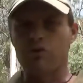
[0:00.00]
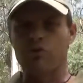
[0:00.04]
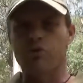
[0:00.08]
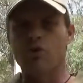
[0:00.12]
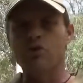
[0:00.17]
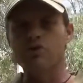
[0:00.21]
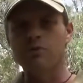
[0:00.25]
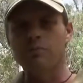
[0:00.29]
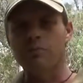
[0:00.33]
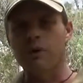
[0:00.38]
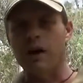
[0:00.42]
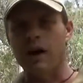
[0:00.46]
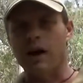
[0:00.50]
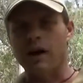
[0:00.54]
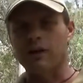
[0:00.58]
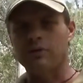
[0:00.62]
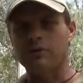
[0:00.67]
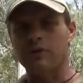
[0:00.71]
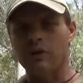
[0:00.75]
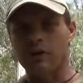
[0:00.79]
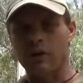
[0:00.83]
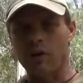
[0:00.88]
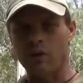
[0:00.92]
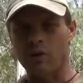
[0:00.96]
crucial
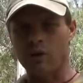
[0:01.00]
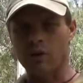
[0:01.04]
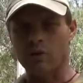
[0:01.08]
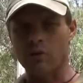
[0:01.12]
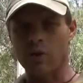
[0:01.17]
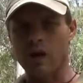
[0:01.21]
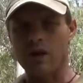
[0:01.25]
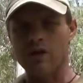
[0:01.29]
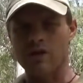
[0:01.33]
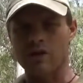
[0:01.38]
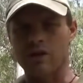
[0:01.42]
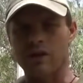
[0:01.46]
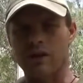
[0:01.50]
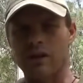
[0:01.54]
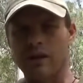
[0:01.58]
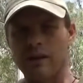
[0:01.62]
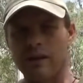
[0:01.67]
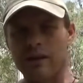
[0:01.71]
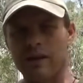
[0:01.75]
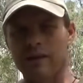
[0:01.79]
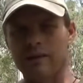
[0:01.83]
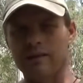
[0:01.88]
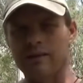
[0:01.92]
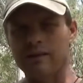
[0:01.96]
parts for that whole equation
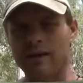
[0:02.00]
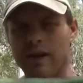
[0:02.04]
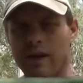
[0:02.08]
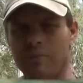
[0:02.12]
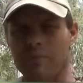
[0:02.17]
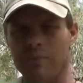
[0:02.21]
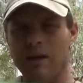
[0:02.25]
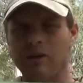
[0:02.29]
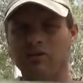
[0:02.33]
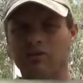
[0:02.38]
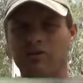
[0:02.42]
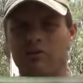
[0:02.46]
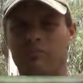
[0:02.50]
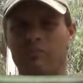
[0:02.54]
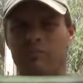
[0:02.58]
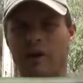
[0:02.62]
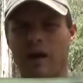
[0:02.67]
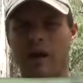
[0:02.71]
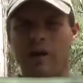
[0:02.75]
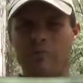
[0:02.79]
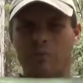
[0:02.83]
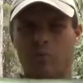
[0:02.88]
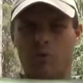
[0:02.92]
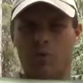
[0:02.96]
is a piece of
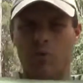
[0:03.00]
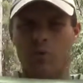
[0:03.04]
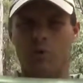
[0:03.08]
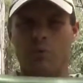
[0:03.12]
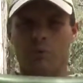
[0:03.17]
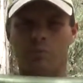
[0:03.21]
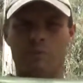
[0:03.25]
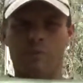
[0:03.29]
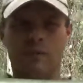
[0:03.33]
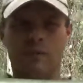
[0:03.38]
bamboo.